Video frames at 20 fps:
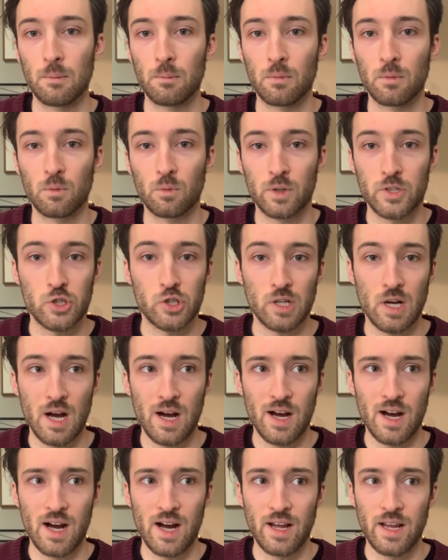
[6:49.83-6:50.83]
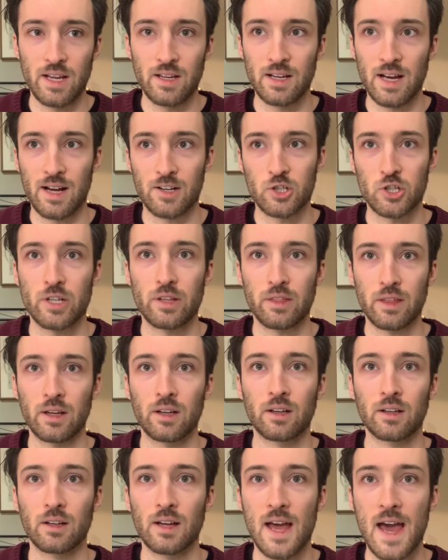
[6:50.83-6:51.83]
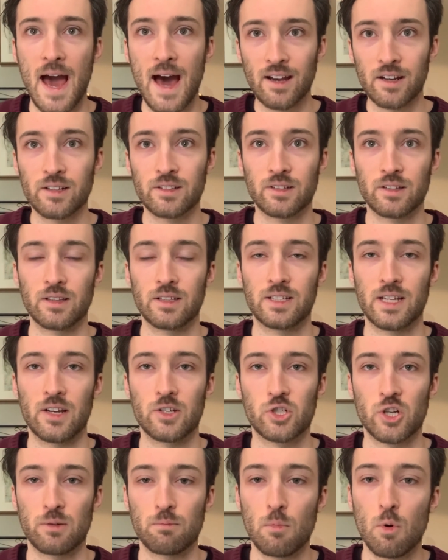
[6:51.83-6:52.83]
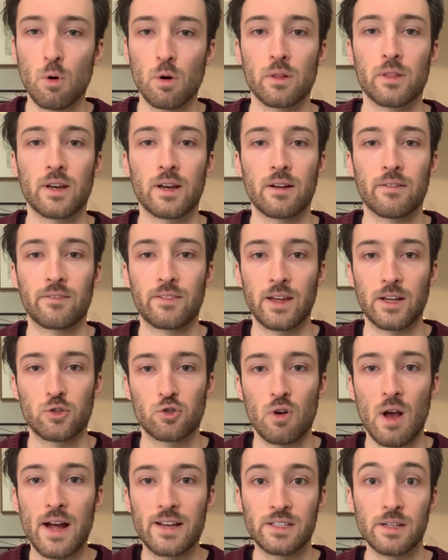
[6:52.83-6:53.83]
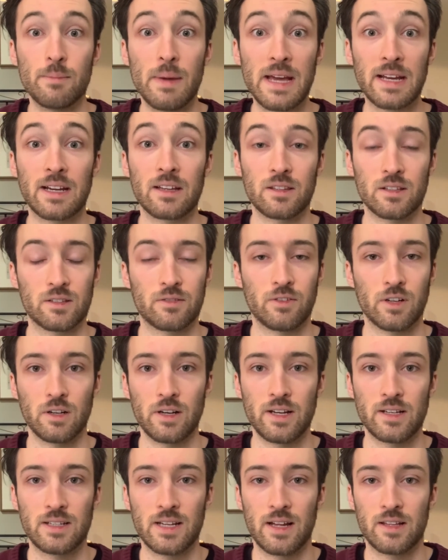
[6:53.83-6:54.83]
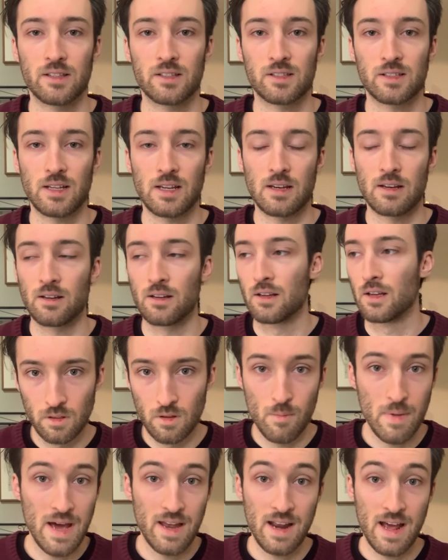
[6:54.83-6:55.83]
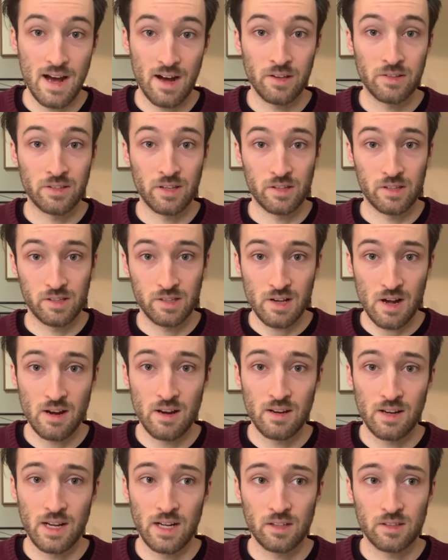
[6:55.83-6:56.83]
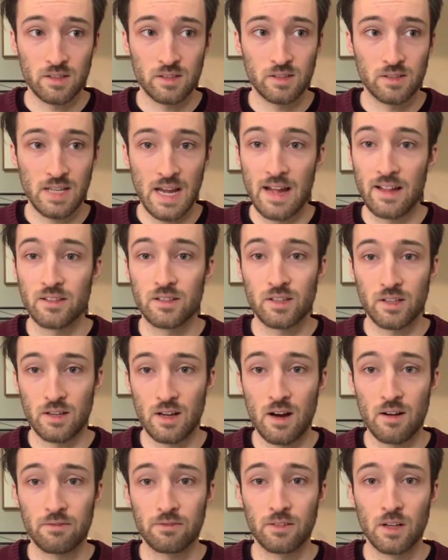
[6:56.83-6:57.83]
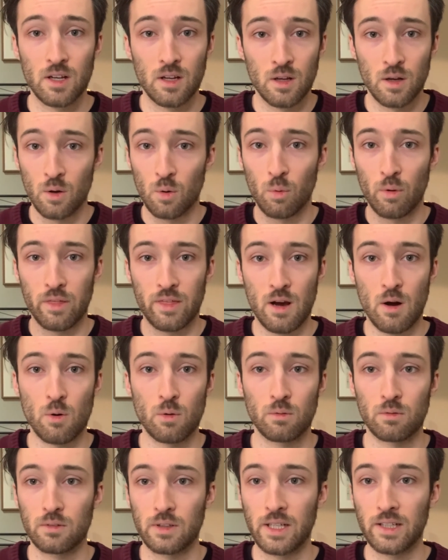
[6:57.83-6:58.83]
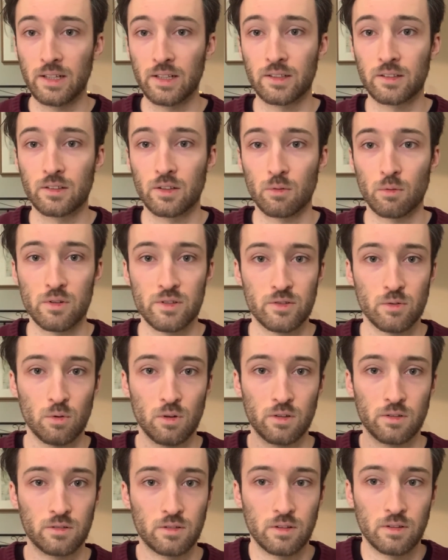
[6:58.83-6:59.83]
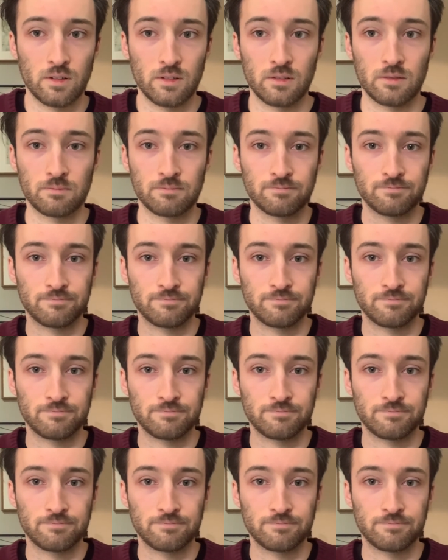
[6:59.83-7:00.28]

which I actually think added to the tension more than if they tried to make it this very intense scene. The man has his son. It's tense enough without needing to resort to,